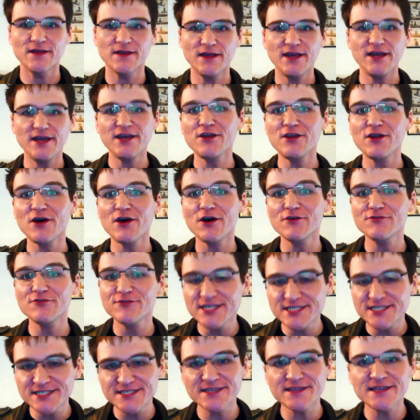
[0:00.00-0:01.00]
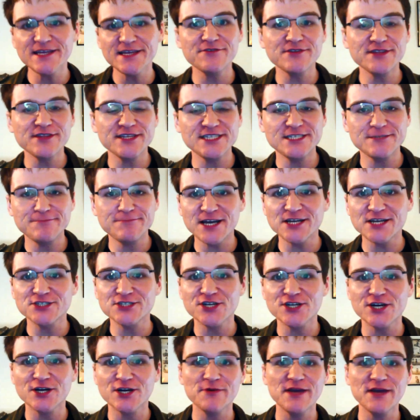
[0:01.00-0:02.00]
In a recently released
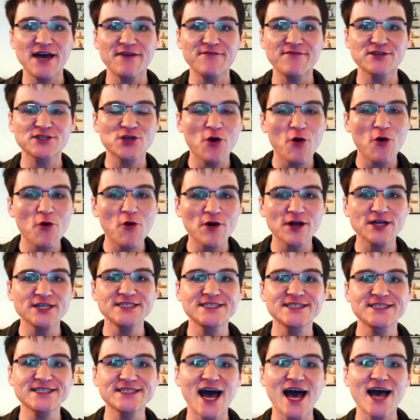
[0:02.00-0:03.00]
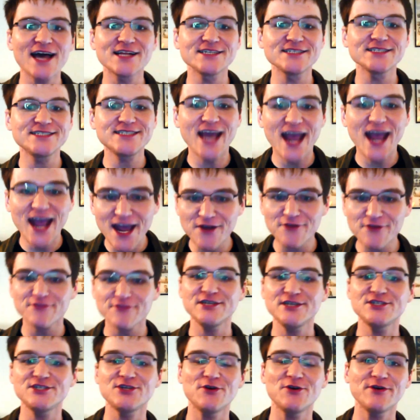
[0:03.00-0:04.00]
picture, we have a Tauren-styled
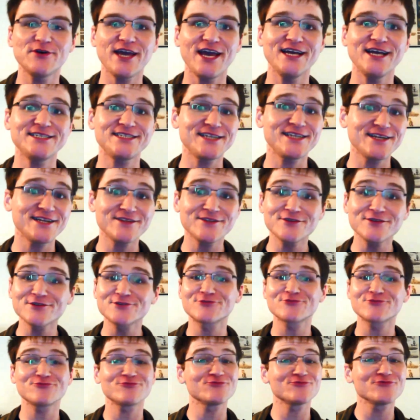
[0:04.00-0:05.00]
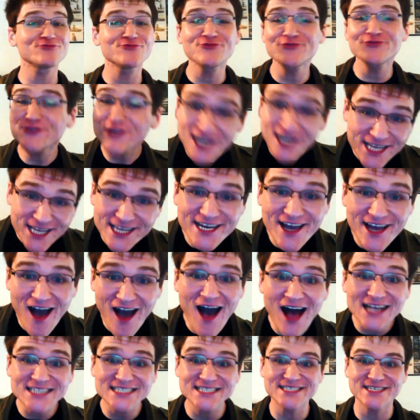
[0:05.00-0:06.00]
tannery showcased, and it looks really
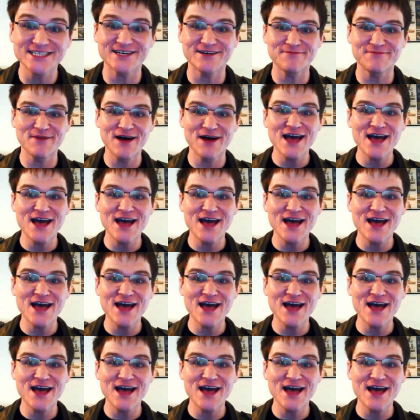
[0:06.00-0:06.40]
awesome.